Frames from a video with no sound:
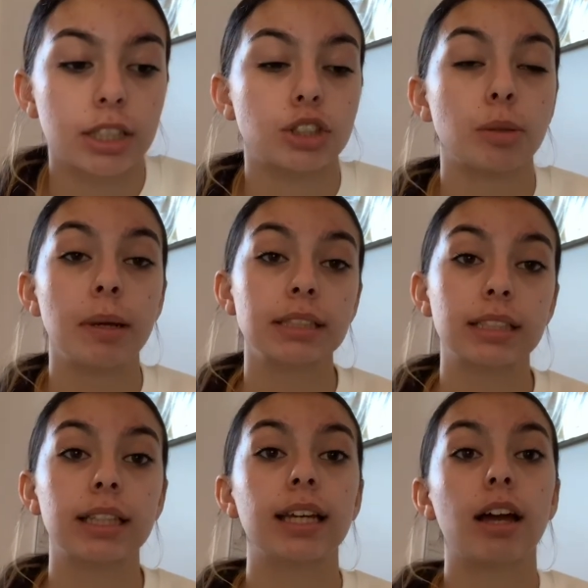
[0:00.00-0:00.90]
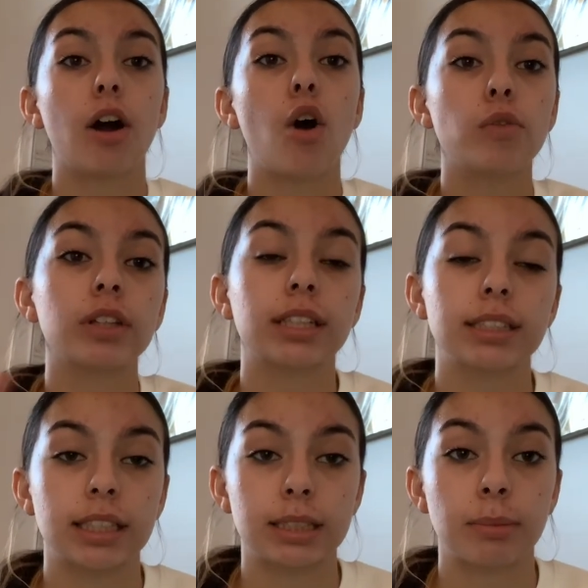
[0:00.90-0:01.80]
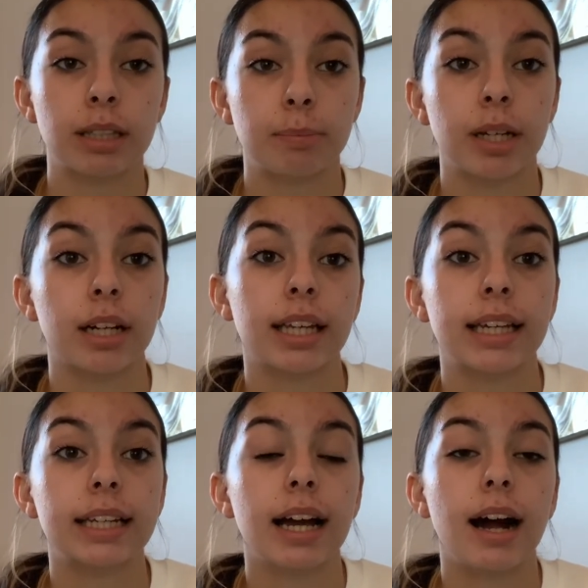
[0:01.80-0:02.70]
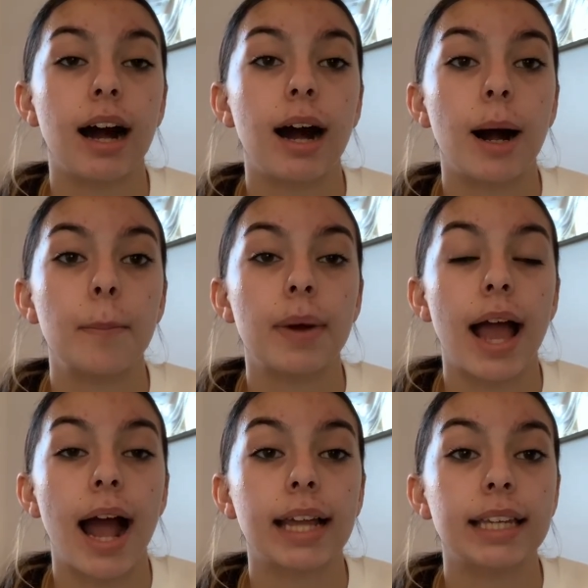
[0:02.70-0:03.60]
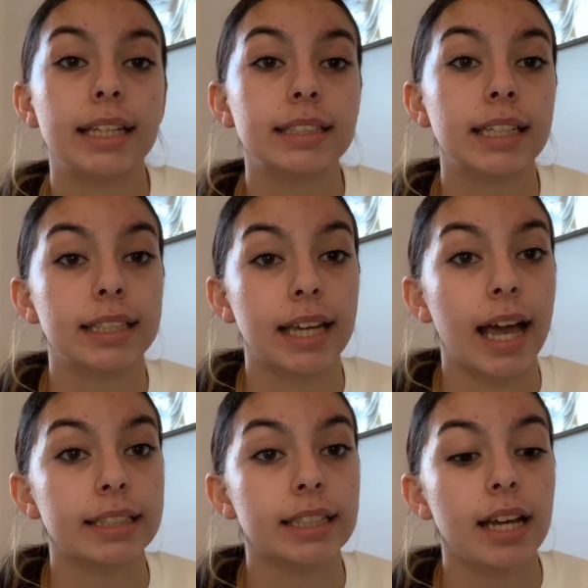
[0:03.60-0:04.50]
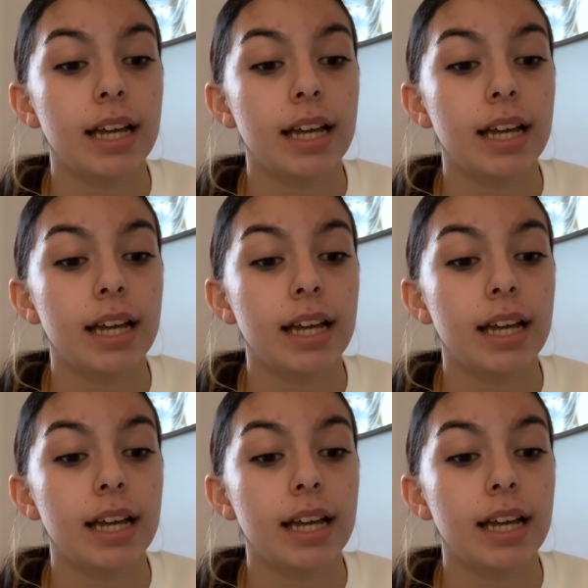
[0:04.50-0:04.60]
So basically over this 6-month period, I need to get